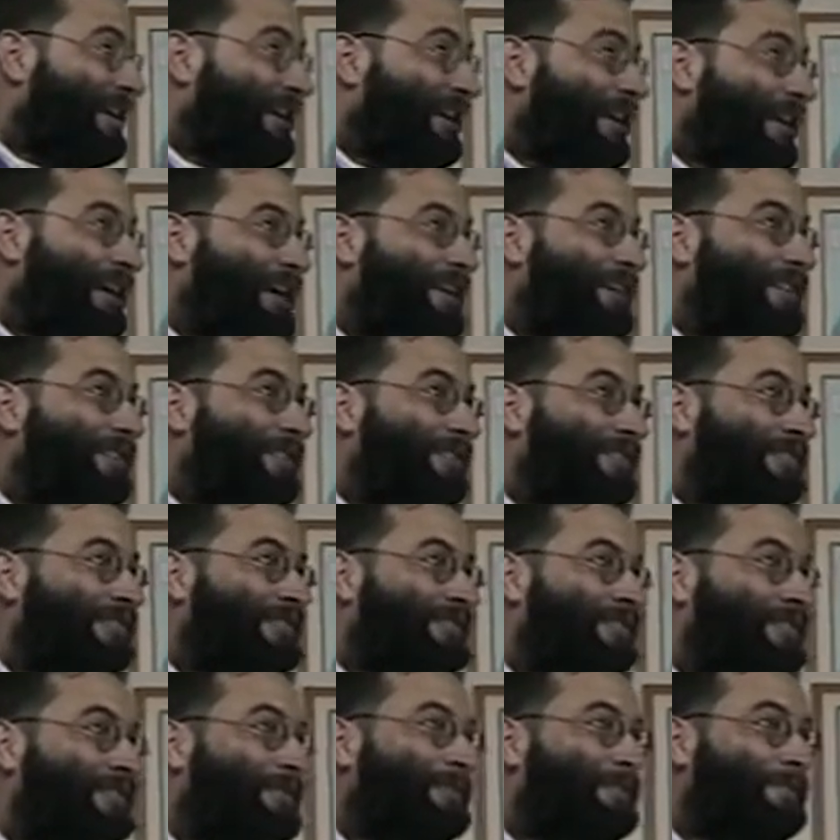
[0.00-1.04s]

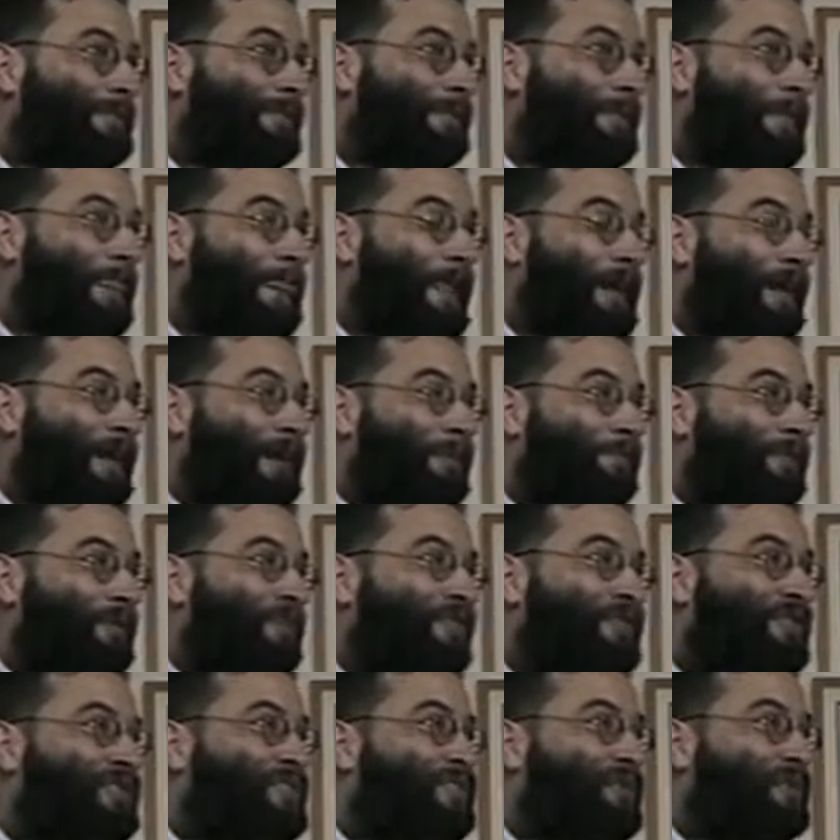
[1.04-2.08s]
But
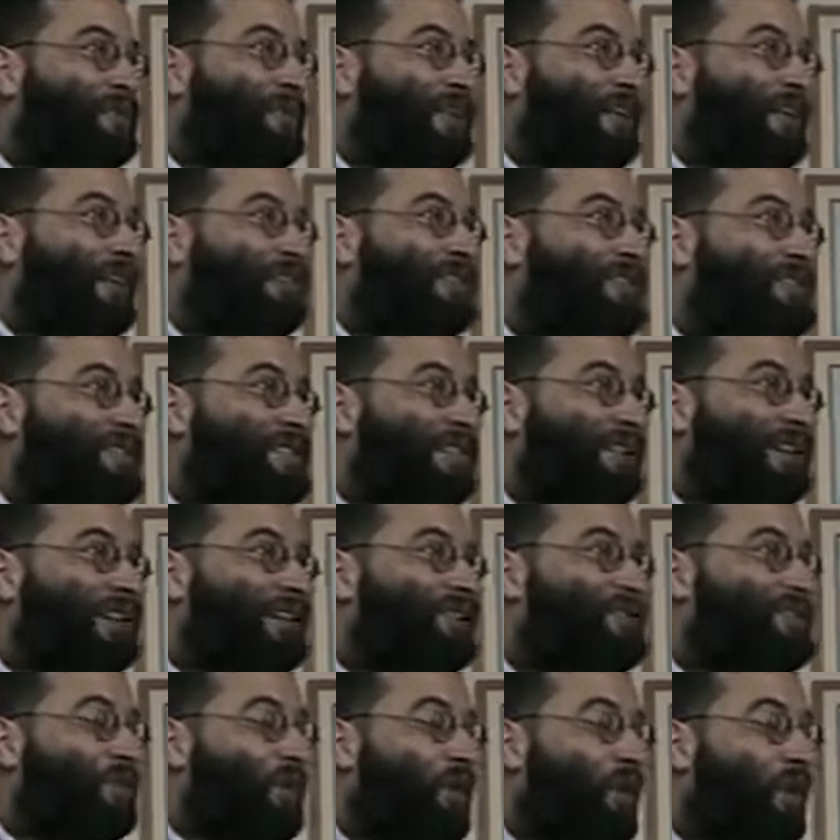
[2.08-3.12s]

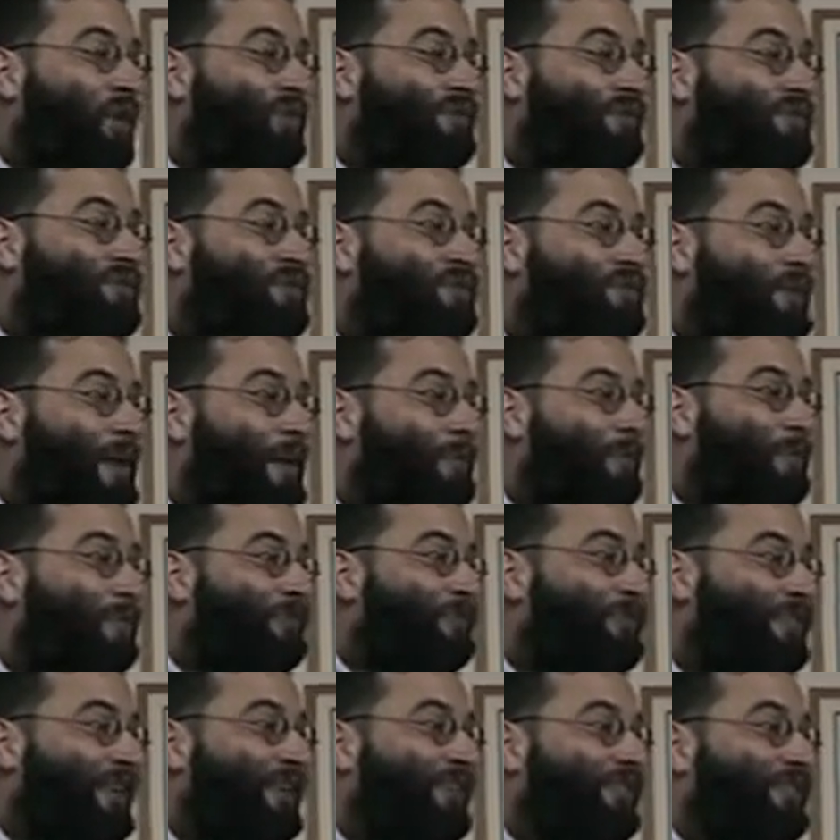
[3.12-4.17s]
it's a holy trap
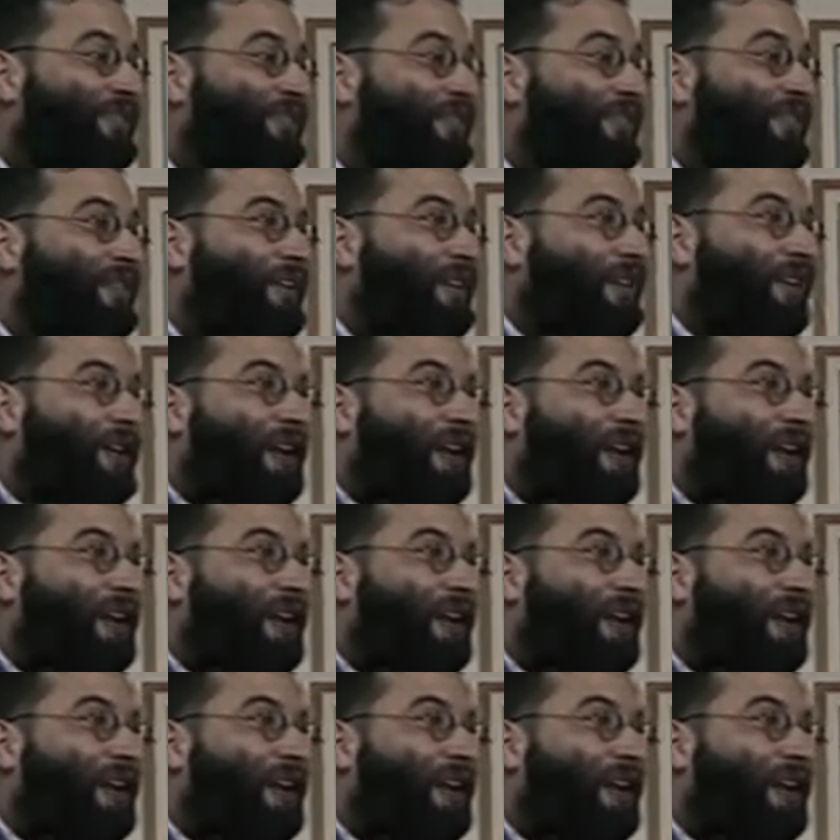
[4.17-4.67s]
of death.